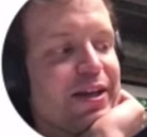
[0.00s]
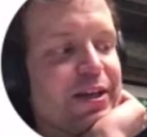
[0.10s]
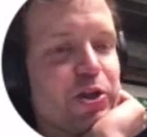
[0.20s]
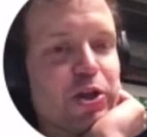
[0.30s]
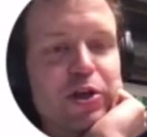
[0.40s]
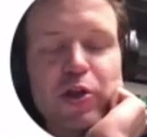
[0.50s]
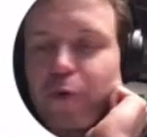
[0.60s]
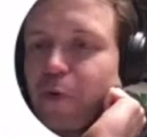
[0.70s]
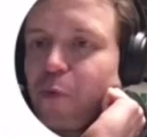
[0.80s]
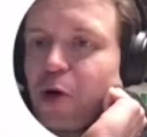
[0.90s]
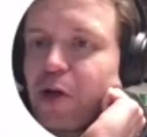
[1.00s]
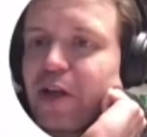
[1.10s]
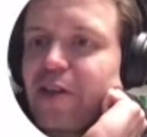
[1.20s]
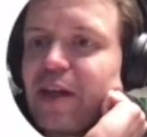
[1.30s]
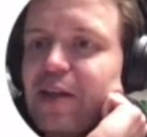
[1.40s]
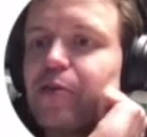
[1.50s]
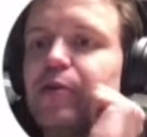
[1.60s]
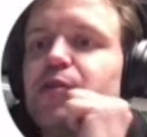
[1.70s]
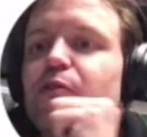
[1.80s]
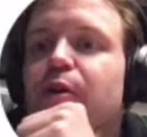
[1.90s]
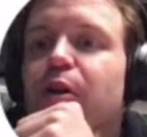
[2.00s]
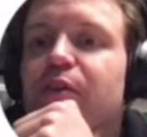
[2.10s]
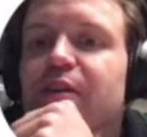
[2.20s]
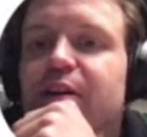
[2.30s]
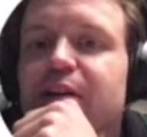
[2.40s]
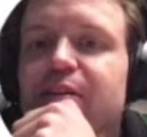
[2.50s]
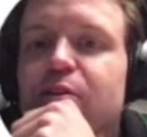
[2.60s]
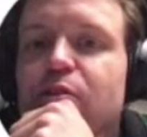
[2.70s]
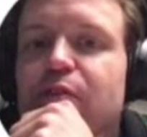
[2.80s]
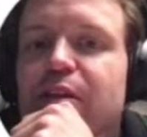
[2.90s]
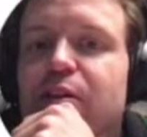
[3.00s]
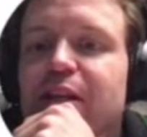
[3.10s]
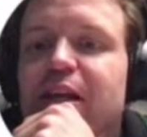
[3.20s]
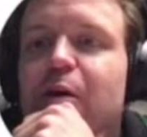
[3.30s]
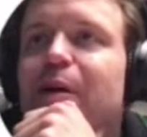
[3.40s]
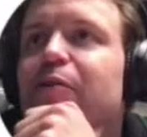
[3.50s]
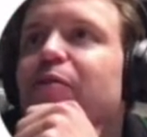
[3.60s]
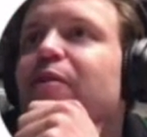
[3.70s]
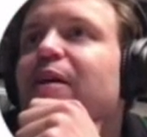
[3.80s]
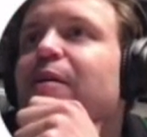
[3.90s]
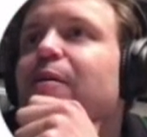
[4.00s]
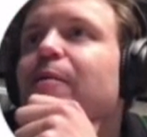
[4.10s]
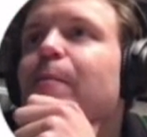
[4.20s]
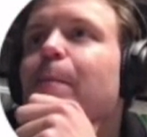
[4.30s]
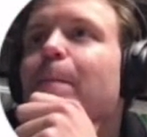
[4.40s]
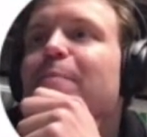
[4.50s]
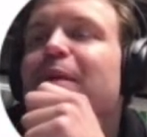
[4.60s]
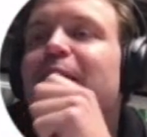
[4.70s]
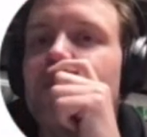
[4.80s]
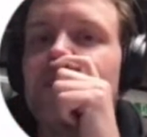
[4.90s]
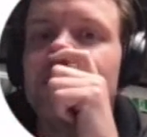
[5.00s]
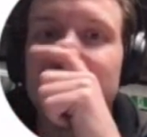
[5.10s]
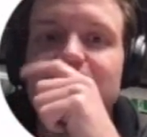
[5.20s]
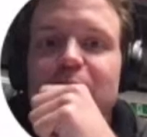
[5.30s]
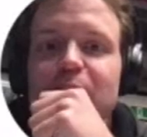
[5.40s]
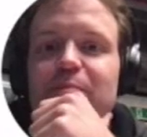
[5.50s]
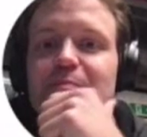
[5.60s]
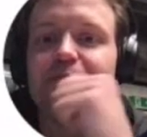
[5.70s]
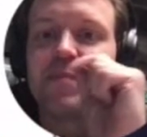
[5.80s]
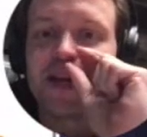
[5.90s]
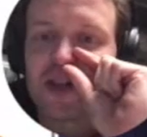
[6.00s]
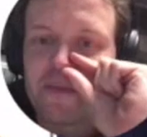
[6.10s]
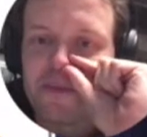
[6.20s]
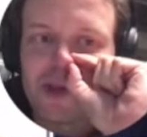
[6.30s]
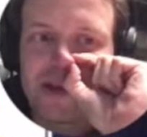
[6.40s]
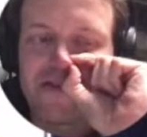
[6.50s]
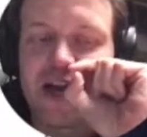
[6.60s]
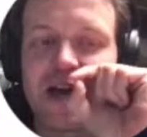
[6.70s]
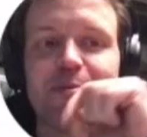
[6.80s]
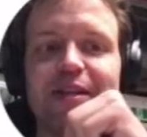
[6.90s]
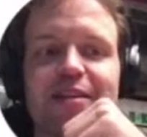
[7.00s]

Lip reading: such a rewarding thing to volunteer at these events and help out and just make some stuff happen.